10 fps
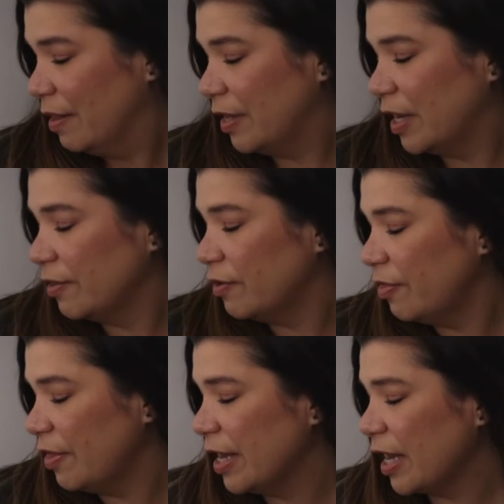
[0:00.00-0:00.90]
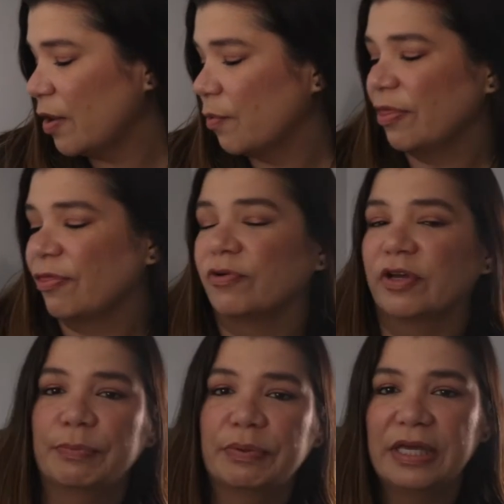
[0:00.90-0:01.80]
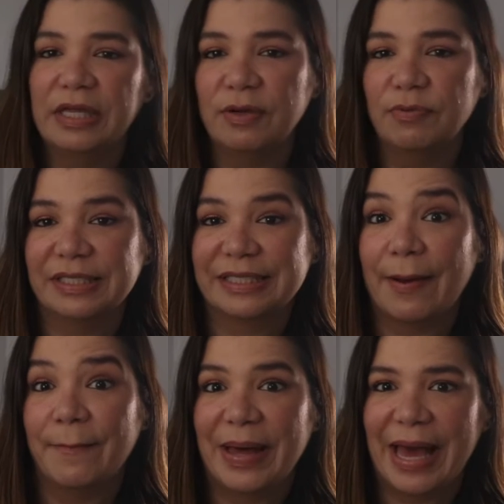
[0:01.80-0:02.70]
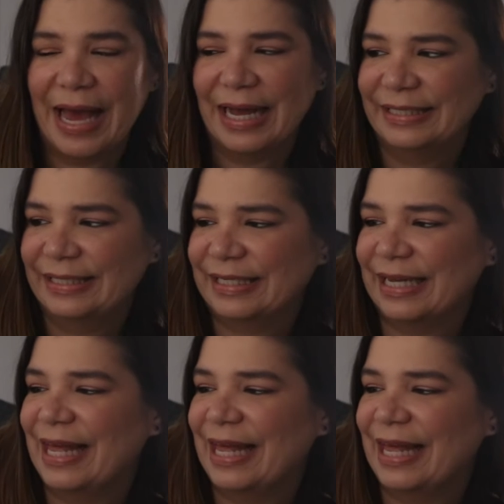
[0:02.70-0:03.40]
The other thing I went through completely was a mask.